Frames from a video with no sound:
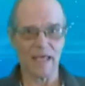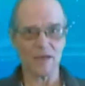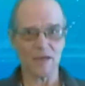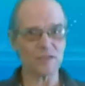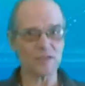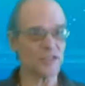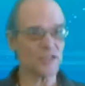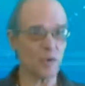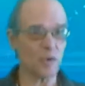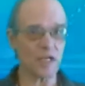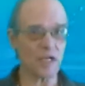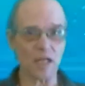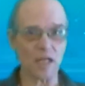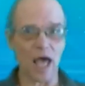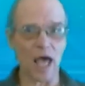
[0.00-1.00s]
There is no
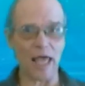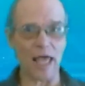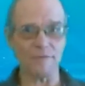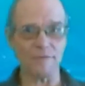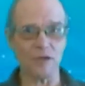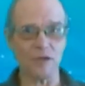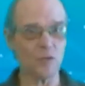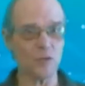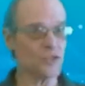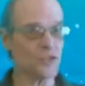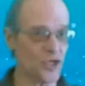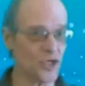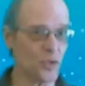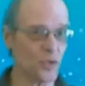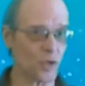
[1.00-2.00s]
one alive who is
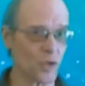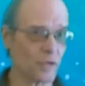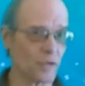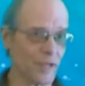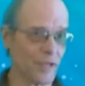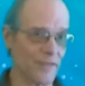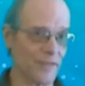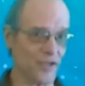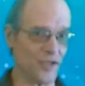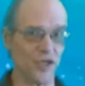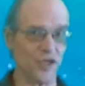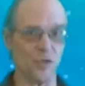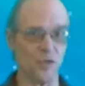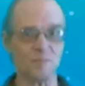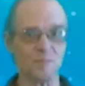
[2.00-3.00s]
youer than
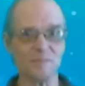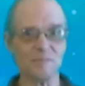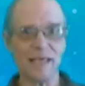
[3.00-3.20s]
you."